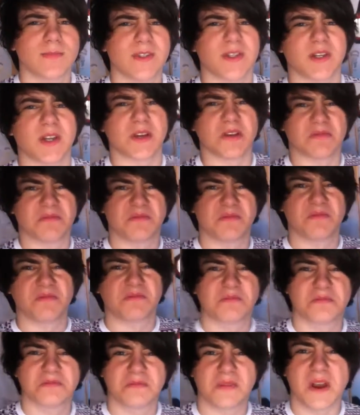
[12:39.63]
you know,
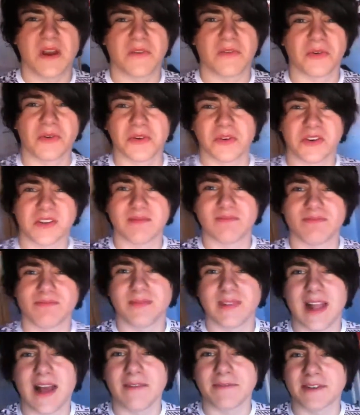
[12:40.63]
everyone just
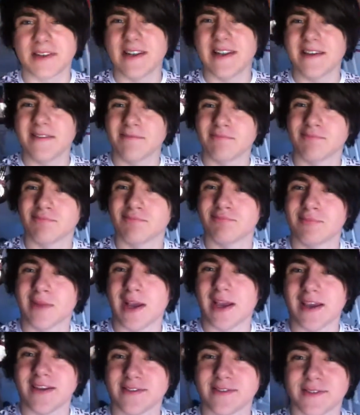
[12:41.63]
laughed at it.
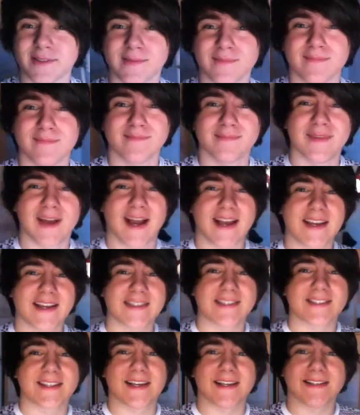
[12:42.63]
I
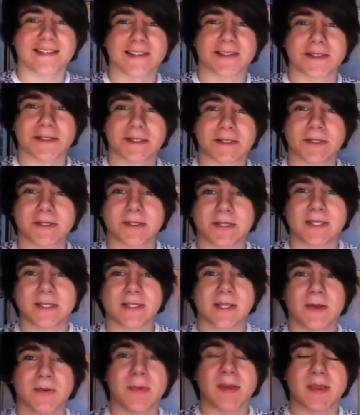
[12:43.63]
guess that's a good
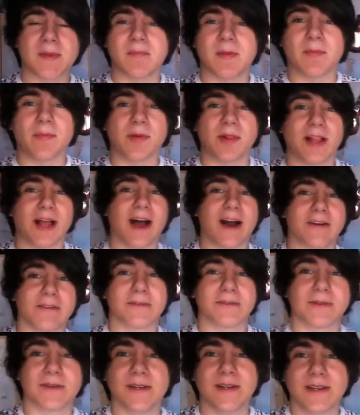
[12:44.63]
thing though, making people laugh.
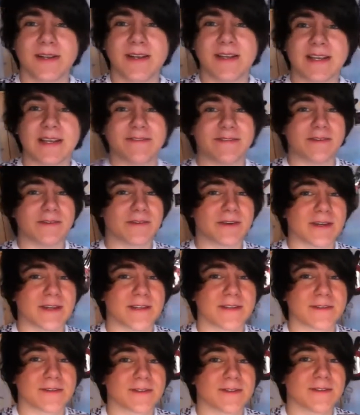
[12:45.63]
Even if it
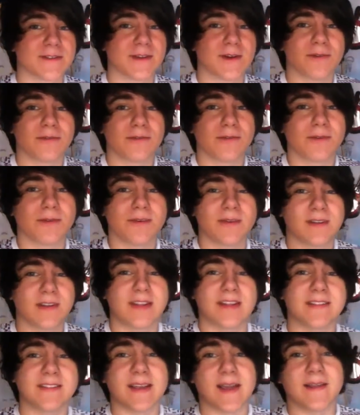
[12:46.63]
is not for
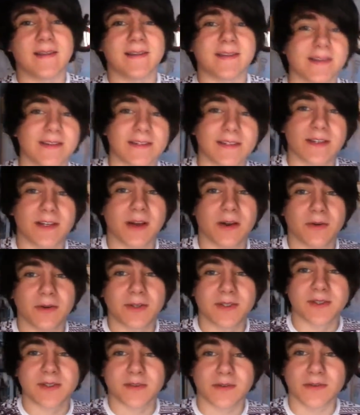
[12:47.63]
intended, you know,
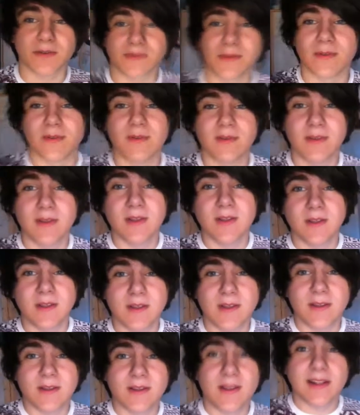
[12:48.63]
it's good.
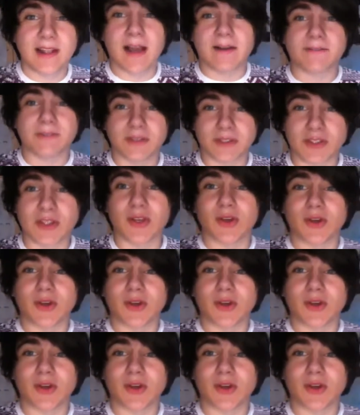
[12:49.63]
Laughter's